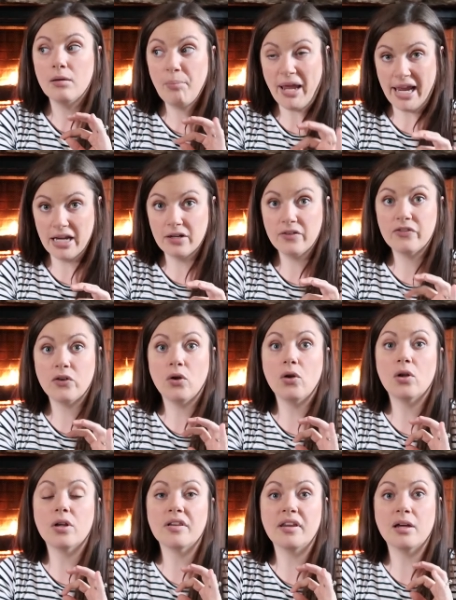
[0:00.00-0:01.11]

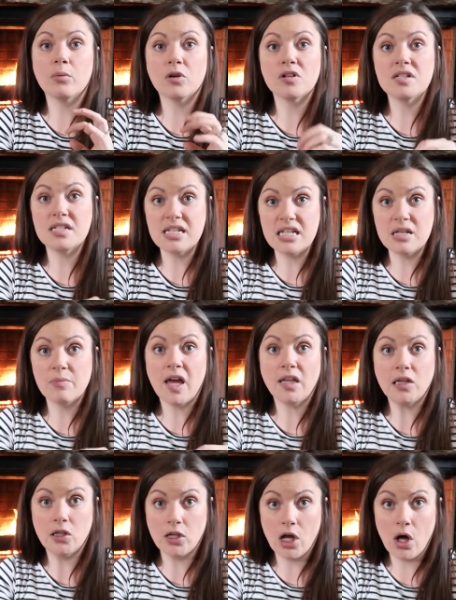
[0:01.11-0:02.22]
painful, they were deep
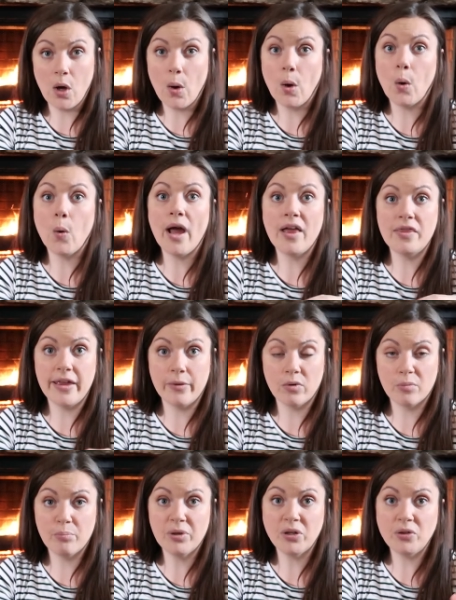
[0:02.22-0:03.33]
and low, and they
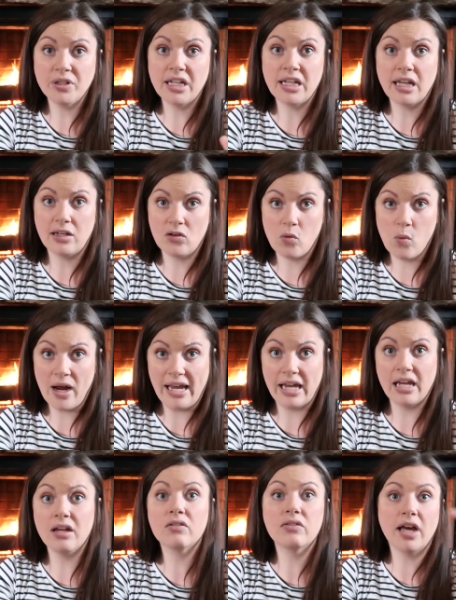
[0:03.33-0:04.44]
were building in a
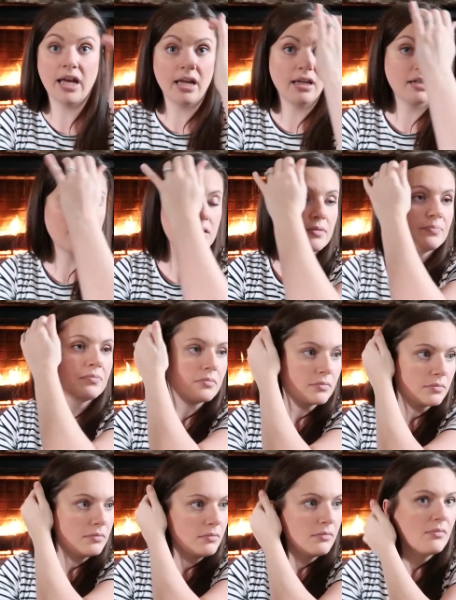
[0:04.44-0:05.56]
wave and
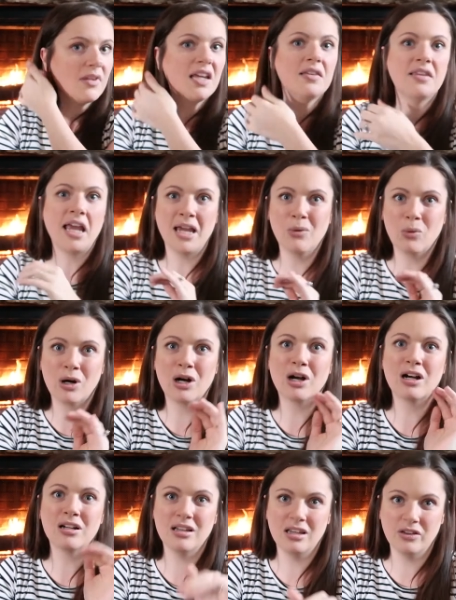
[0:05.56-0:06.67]
they
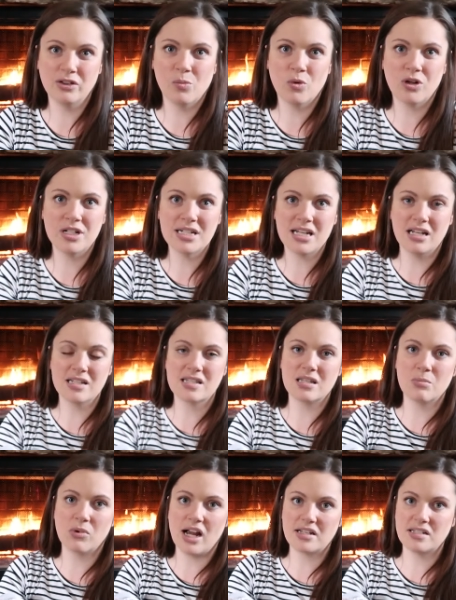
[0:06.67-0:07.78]
were a little more intense
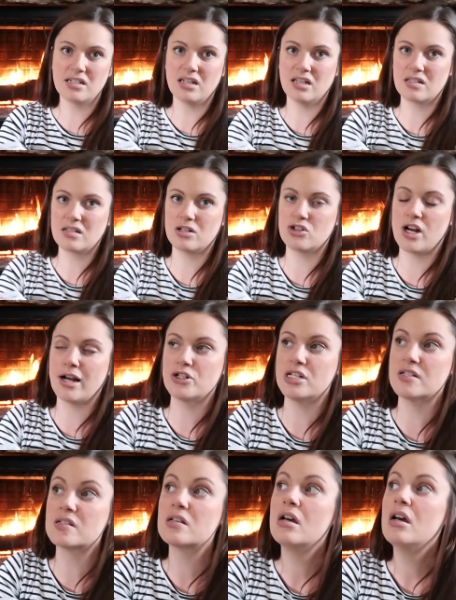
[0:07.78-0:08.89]
than Braxton Hicks
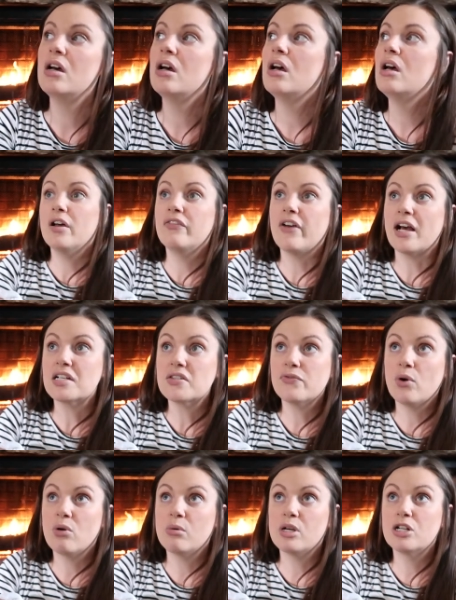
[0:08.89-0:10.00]
contractions. Fast
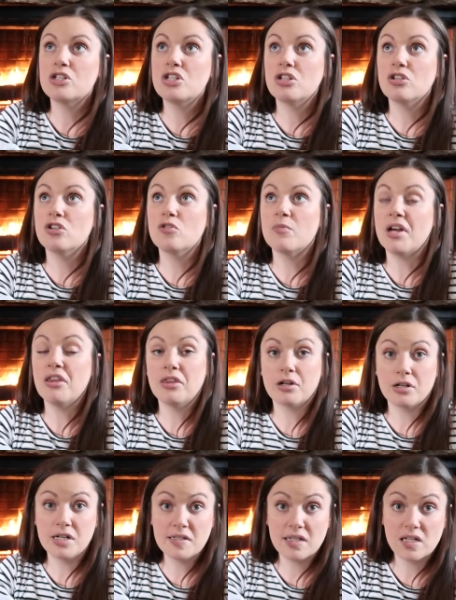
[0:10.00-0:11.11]
forward to my
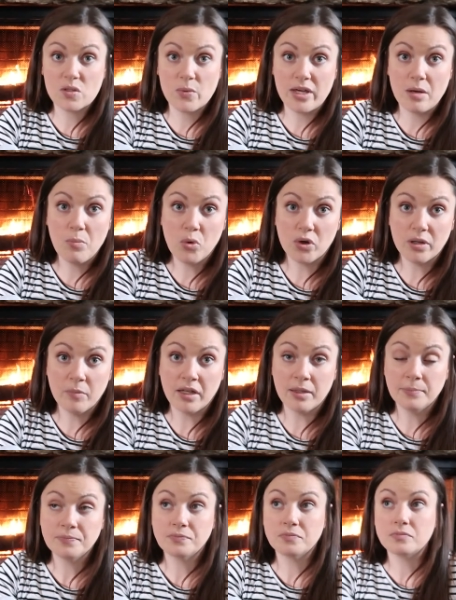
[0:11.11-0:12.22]
36 week appointment